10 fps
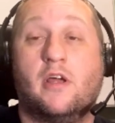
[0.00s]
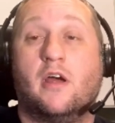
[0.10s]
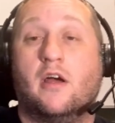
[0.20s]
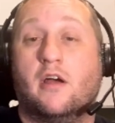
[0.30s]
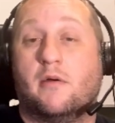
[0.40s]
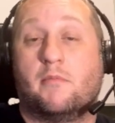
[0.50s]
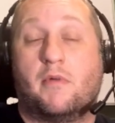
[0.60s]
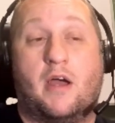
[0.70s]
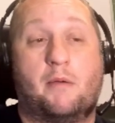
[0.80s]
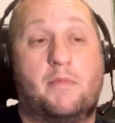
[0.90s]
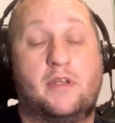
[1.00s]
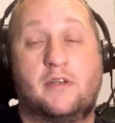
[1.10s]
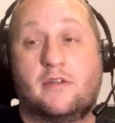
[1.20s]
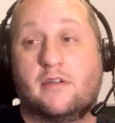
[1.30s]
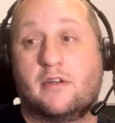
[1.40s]
Um, I've
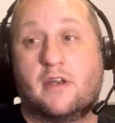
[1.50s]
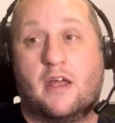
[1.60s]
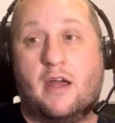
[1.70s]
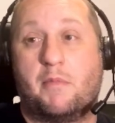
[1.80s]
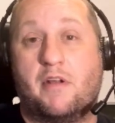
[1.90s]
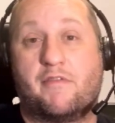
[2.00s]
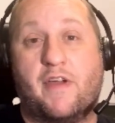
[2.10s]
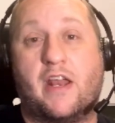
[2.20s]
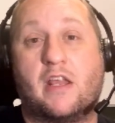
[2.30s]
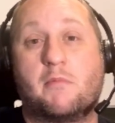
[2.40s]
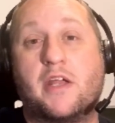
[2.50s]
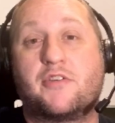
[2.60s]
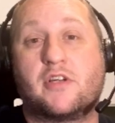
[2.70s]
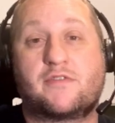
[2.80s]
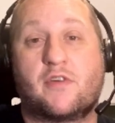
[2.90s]
been I've been a fan of the
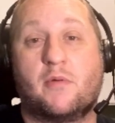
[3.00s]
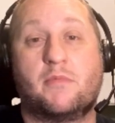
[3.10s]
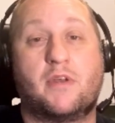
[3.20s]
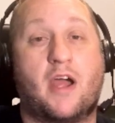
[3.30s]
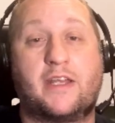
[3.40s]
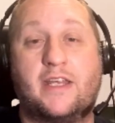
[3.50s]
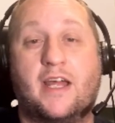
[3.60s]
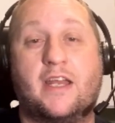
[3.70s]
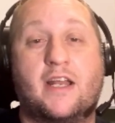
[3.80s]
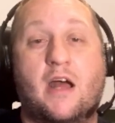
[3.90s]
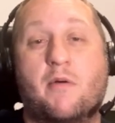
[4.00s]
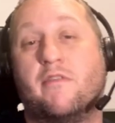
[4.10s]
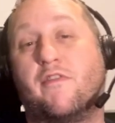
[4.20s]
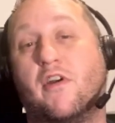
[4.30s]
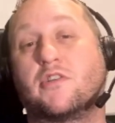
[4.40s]
Matrix from 1999 when the
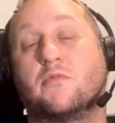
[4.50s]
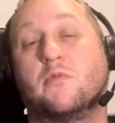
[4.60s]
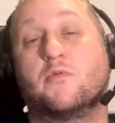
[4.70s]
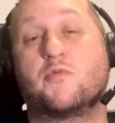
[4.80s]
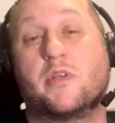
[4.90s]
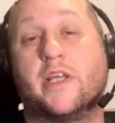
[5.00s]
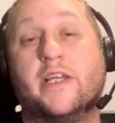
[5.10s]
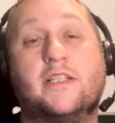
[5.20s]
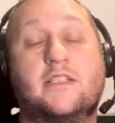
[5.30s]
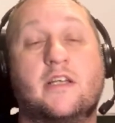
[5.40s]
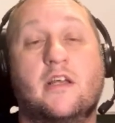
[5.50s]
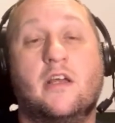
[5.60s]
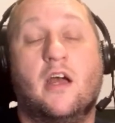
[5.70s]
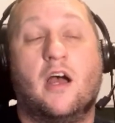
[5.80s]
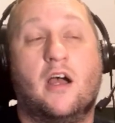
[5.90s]
first one was released.
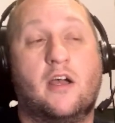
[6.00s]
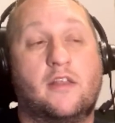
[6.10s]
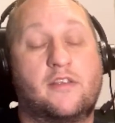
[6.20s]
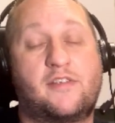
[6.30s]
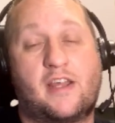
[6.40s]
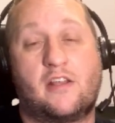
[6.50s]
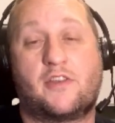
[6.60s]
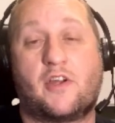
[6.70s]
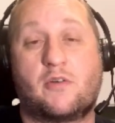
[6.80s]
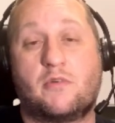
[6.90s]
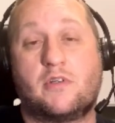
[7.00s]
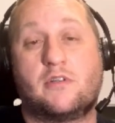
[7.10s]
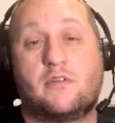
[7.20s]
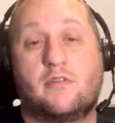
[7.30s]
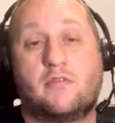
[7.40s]
Uh, the second and third
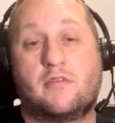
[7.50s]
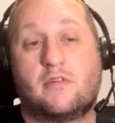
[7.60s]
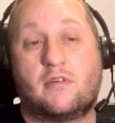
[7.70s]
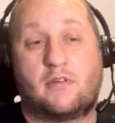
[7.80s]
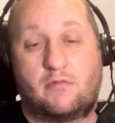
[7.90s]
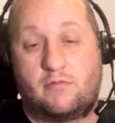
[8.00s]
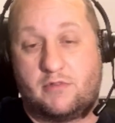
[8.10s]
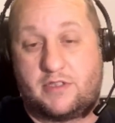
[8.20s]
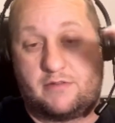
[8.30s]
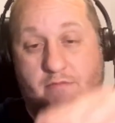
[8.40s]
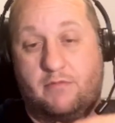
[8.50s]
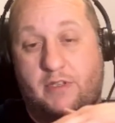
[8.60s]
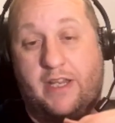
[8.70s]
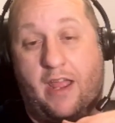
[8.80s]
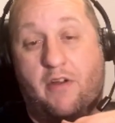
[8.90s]
one was
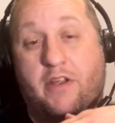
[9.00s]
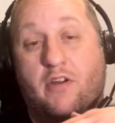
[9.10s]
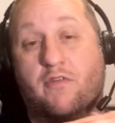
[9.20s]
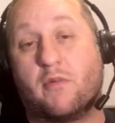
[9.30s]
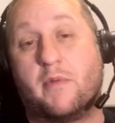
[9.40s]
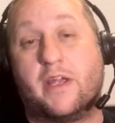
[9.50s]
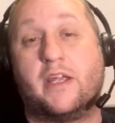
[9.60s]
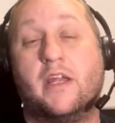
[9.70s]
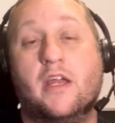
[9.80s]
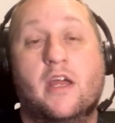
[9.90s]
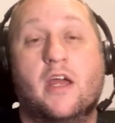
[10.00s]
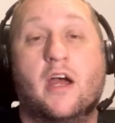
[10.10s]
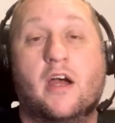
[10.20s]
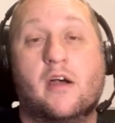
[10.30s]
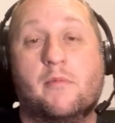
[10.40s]
went downhill for me.
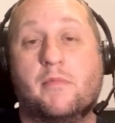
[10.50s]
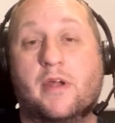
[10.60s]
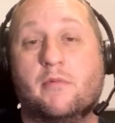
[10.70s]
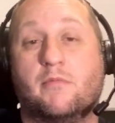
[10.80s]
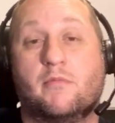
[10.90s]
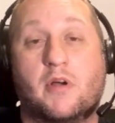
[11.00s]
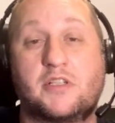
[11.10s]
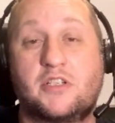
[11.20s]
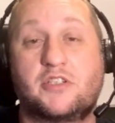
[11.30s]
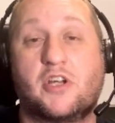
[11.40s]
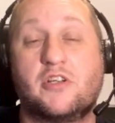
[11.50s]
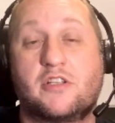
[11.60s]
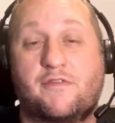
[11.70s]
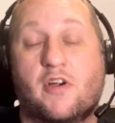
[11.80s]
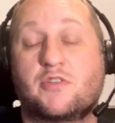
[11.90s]
Um, it wasn't as good as the
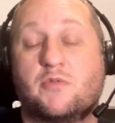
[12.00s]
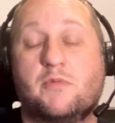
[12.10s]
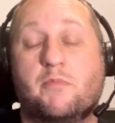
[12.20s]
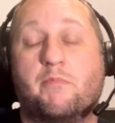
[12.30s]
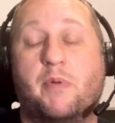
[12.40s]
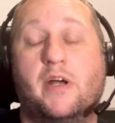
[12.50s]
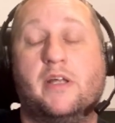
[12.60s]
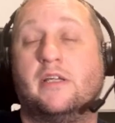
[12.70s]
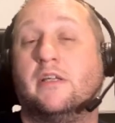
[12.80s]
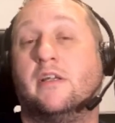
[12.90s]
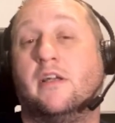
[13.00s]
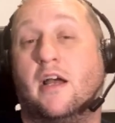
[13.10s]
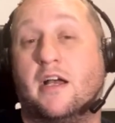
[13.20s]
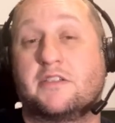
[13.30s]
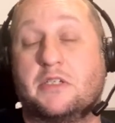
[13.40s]
first one, but
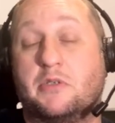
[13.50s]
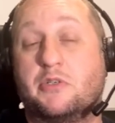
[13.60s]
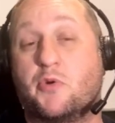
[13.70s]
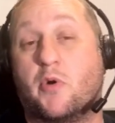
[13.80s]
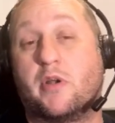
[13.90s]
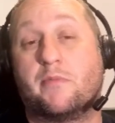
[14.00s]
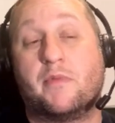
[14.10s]
I still enjoyed them.